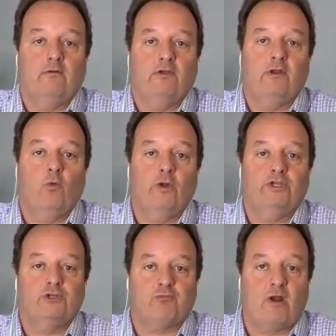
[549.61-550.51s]
You know, what
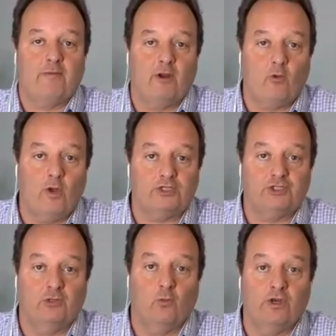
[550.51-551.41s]
is your primary
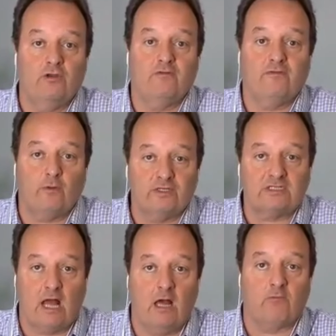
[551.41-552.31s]
question? What are you
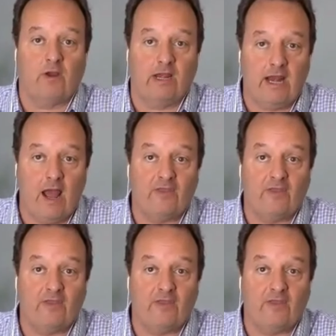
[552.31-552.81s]
focused on right now?